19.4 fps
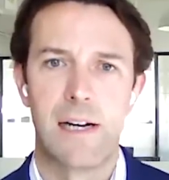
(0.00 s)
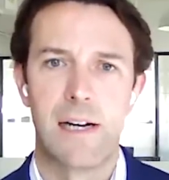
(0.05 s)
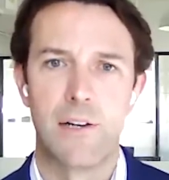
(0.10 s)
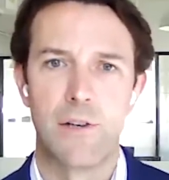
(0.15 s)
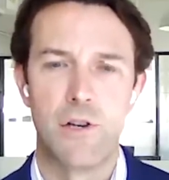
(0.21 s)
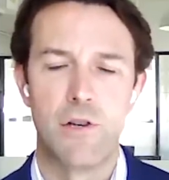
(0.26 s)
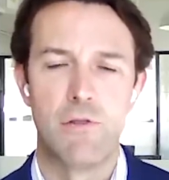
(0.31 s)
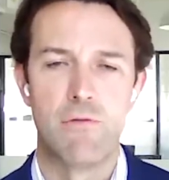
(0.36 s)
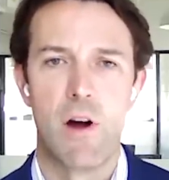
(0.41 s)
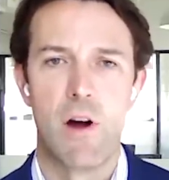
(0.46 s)

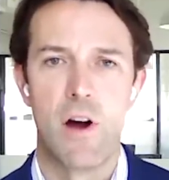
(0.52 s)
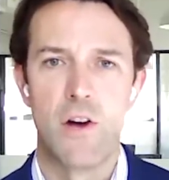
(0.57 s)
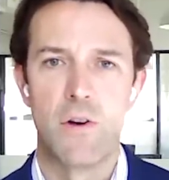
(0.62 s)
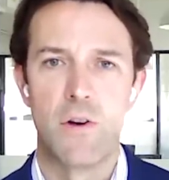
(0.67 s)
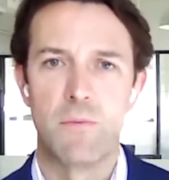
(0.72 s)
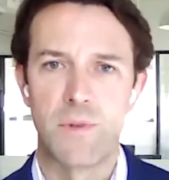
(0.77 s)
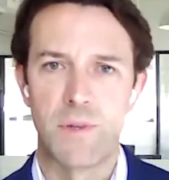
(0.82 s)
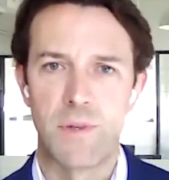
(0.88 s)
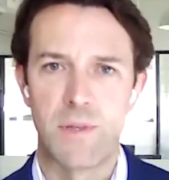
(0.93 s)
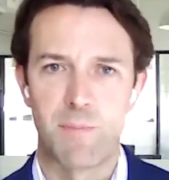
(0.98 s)
new
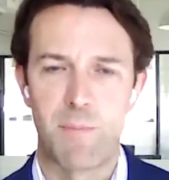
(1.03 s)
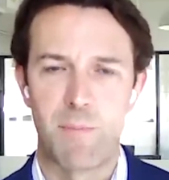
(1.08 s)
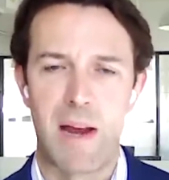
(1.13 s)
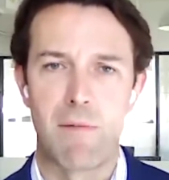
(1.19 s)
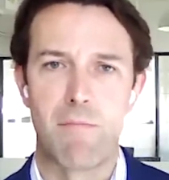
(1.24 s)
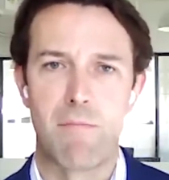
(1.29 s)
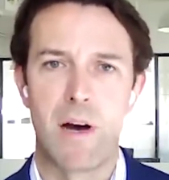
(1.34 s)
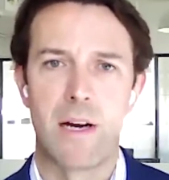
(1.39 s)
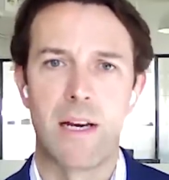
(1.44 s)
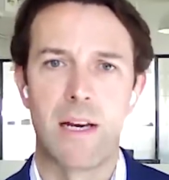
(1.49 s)
homes and
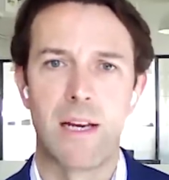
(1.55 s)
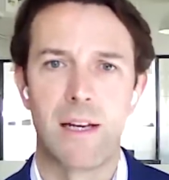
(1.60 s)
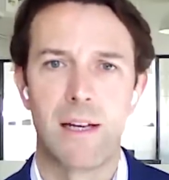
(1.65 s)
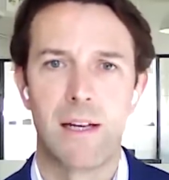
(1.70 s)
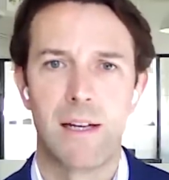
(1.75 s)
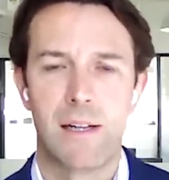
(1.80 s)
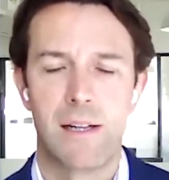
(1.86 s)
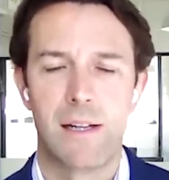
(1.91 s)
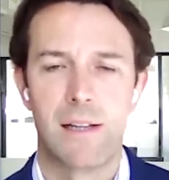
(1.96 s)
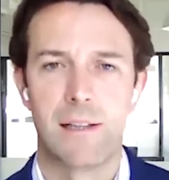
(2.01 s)
spend money
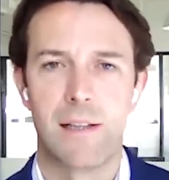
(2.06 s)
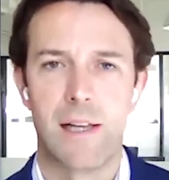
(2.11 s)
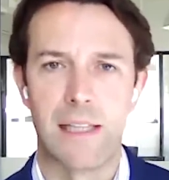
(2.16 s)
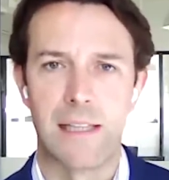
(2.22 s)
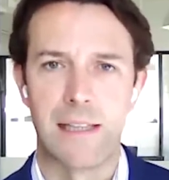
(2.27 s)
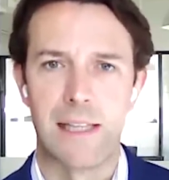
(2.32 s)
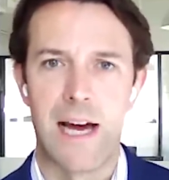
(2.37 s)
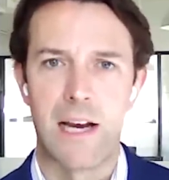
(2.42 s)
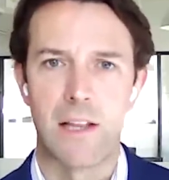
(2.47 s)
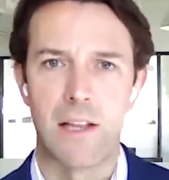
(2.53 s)

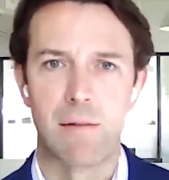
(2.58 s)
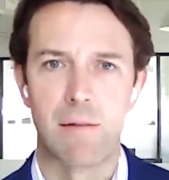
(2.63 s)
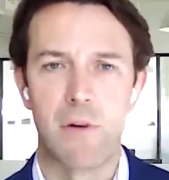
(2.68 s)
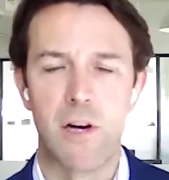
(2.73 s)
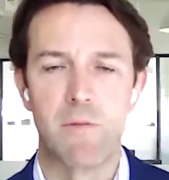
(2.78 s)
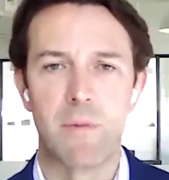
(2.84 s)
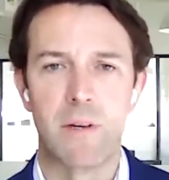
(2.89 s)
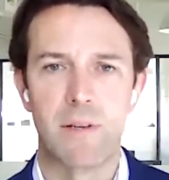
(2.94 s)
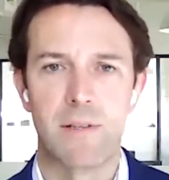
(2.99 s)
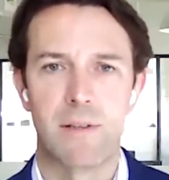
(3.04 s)
like that at the
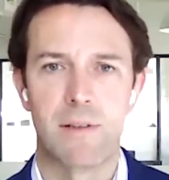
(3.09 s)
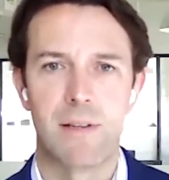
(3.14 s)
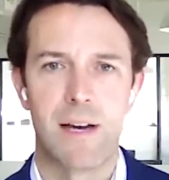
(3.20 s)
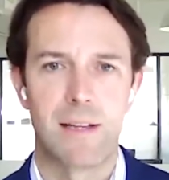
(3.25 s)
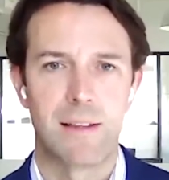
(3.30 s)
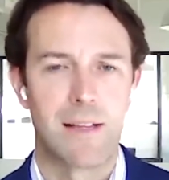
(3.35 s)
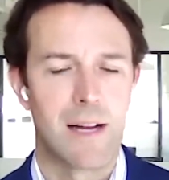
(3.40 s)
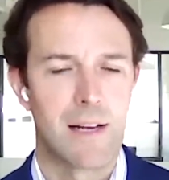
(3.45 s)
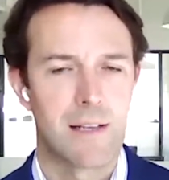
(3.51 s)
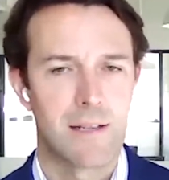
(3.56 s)
moment. So
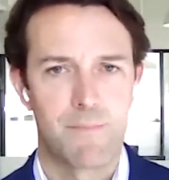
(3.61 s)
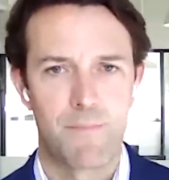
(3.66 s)
that's